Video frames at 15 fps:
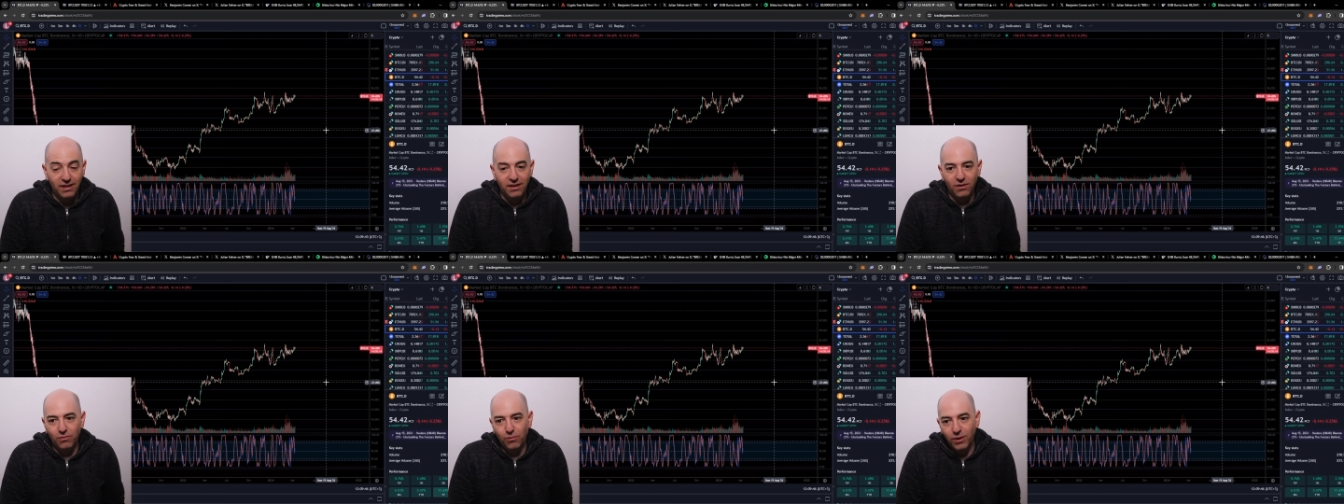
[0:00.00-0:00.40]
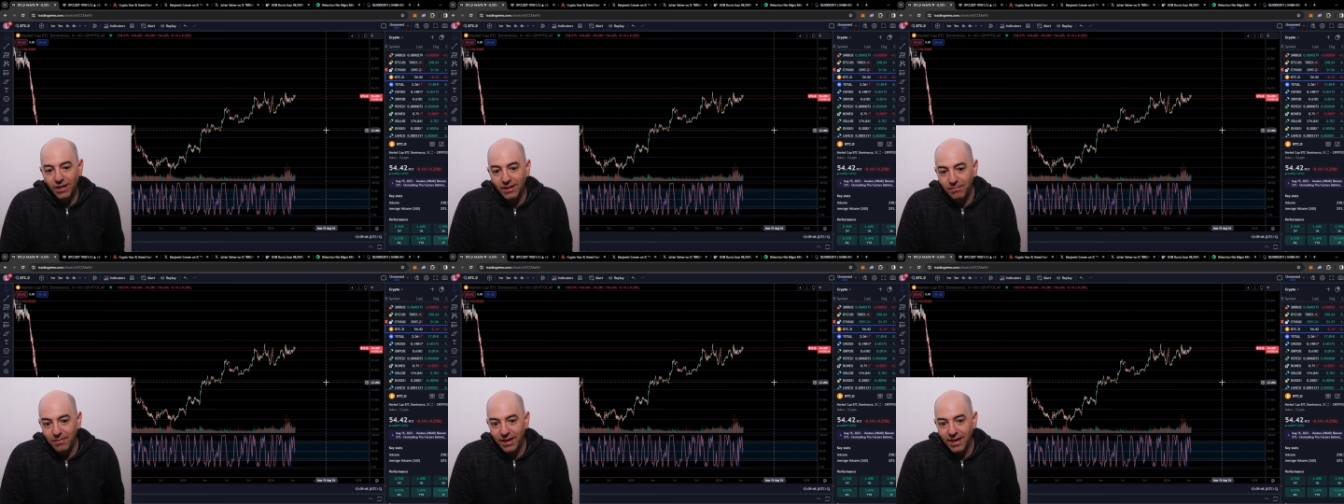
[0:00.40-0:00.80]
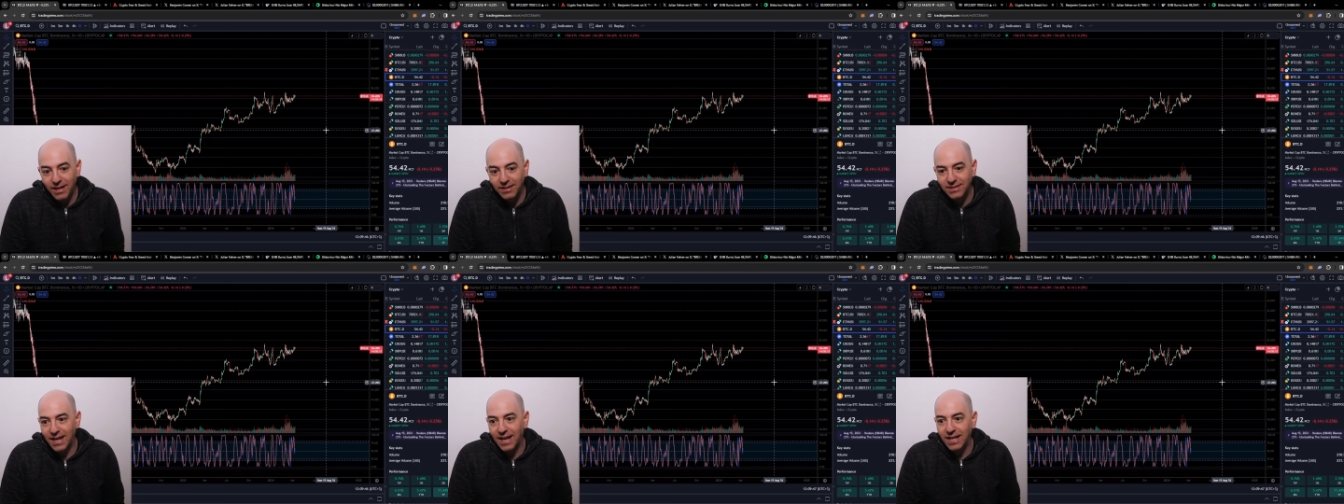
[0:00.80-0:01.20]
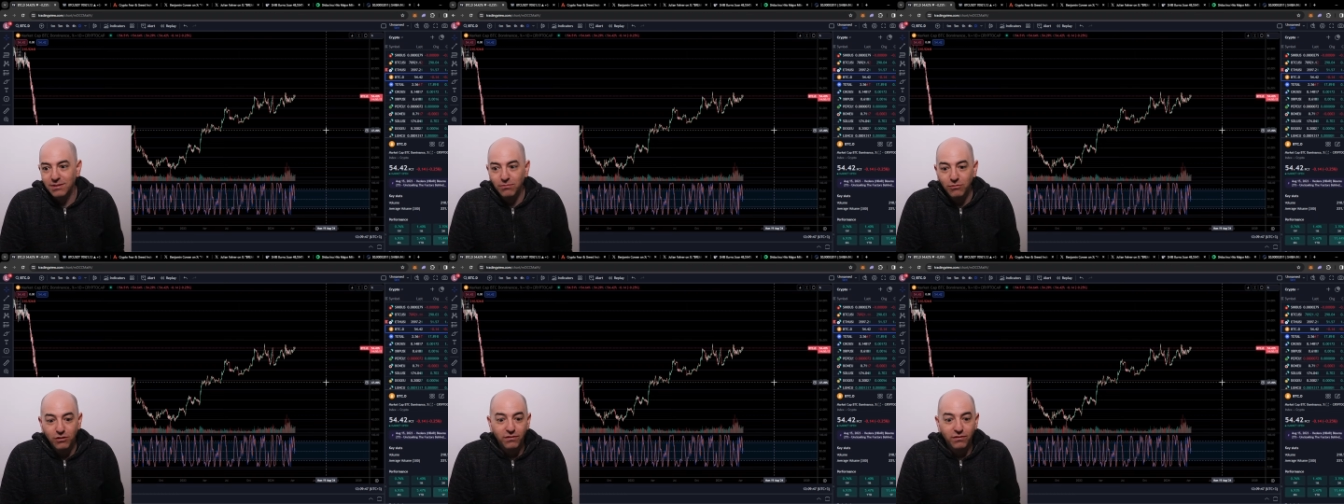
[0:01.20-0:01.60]
Will it make a
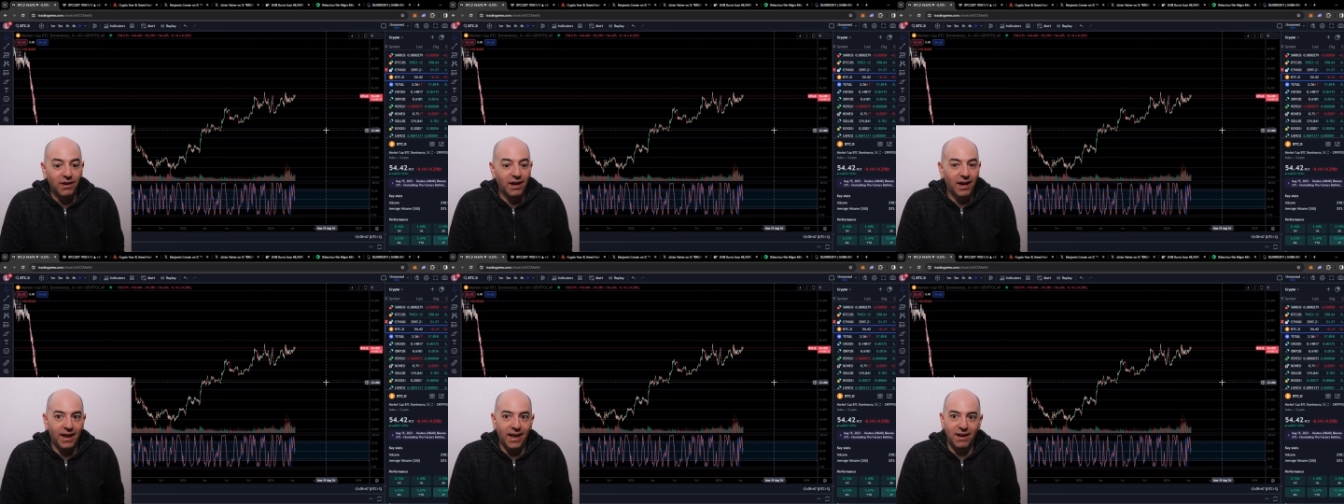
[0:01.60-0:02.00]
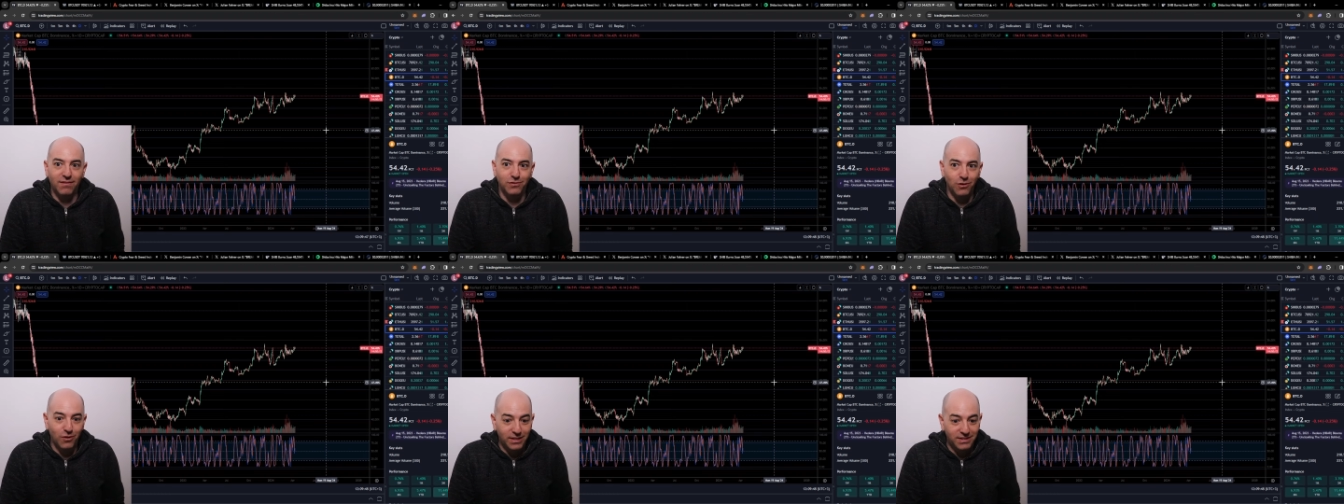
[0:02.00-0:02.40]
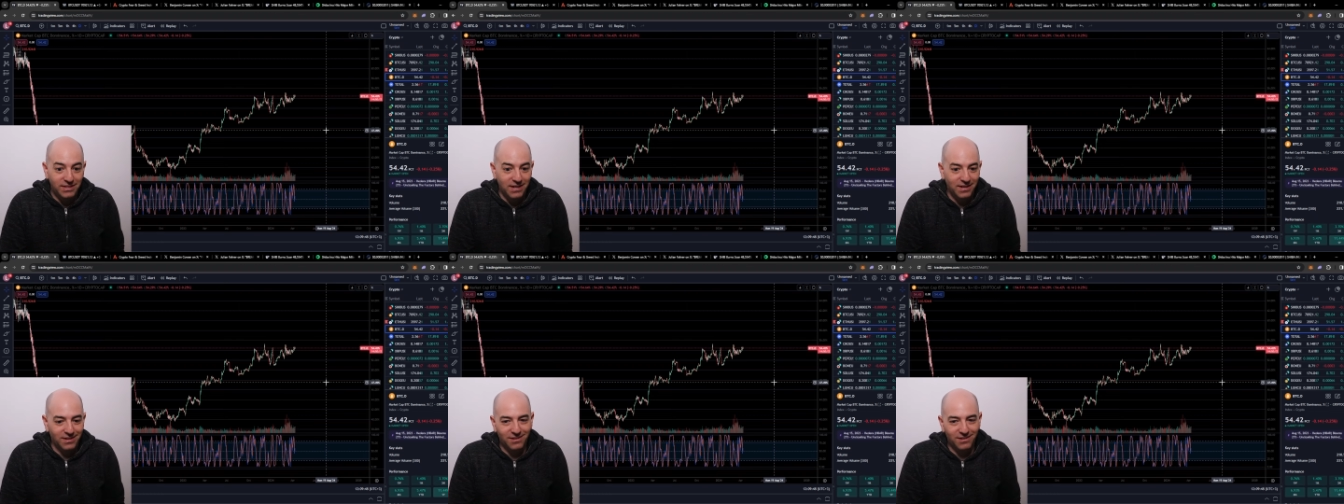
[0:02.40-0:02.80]
10x move? I have no idea.